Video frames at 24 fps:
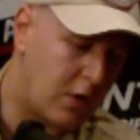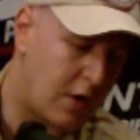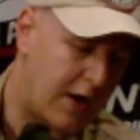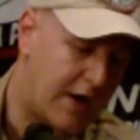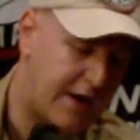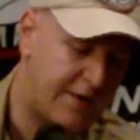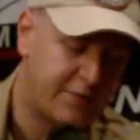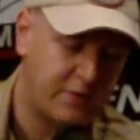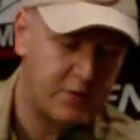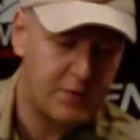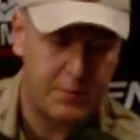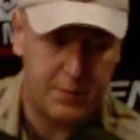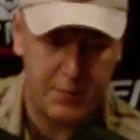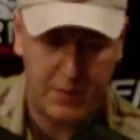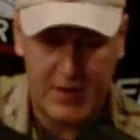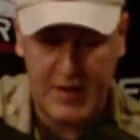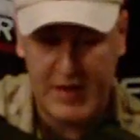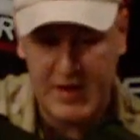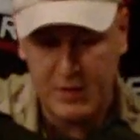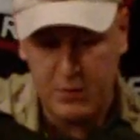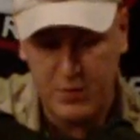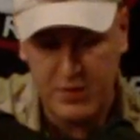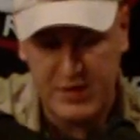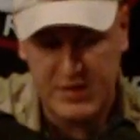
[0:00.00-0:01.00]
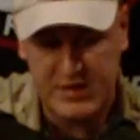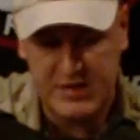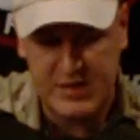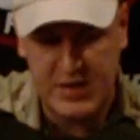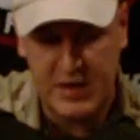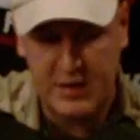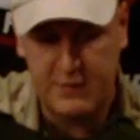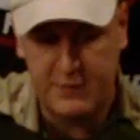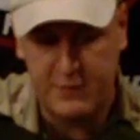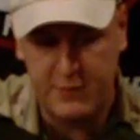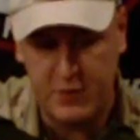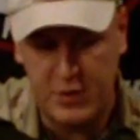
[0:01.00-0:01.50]
after playing with this
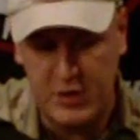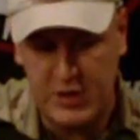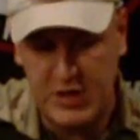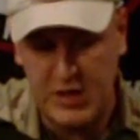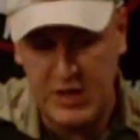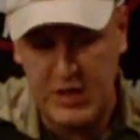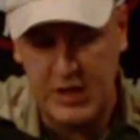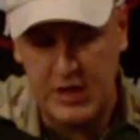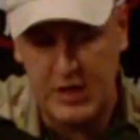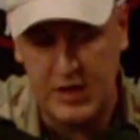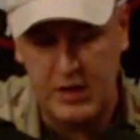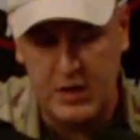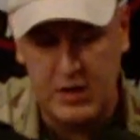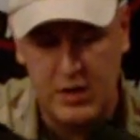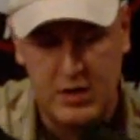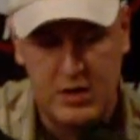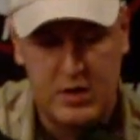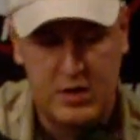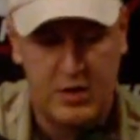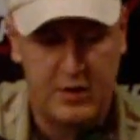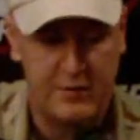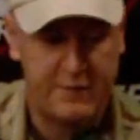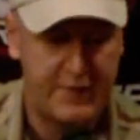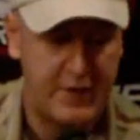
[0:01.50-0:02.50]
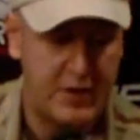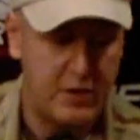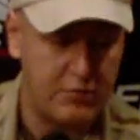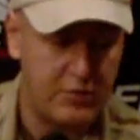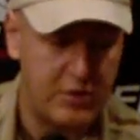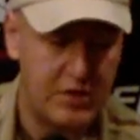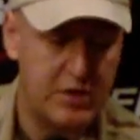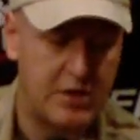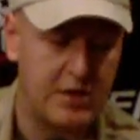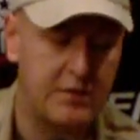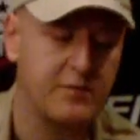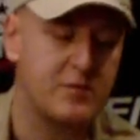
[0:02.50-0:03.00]
now for a year, I find it
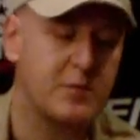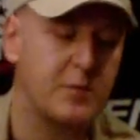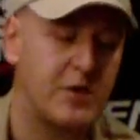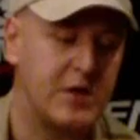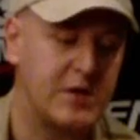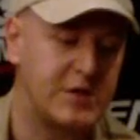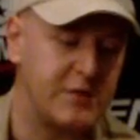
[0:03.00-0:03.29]
really comfortable.